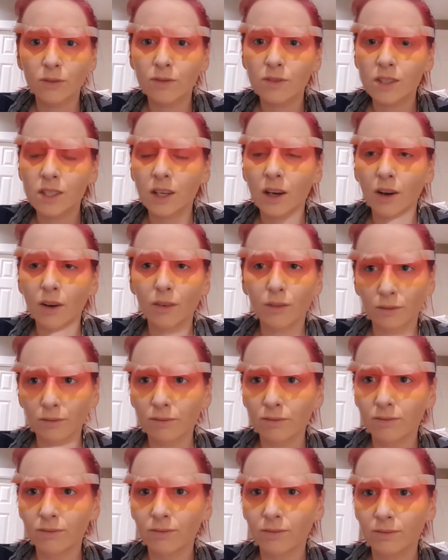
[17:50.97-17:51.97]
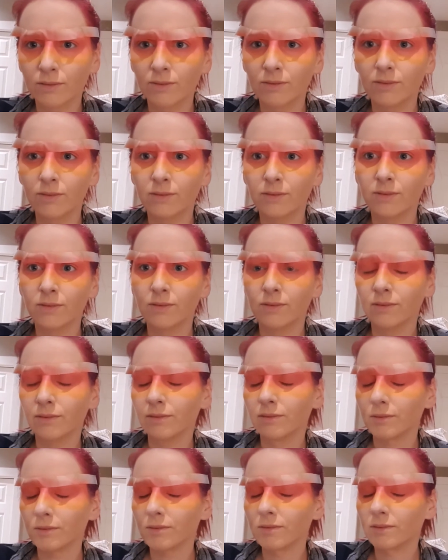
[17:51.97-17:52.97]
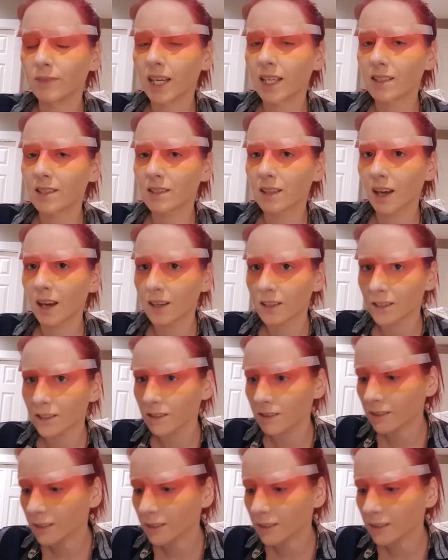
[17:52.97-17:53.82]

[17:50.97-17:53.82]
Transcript: So, that's that.